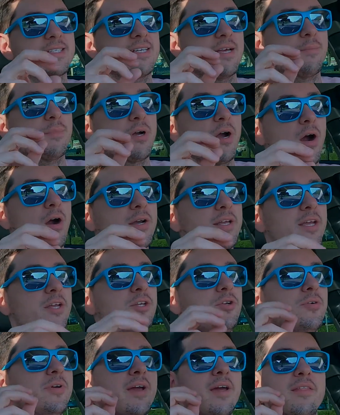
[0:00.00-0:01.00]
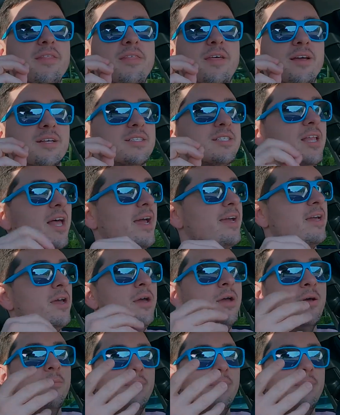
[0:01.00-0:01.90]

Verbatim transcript: X M Guardian, you get things like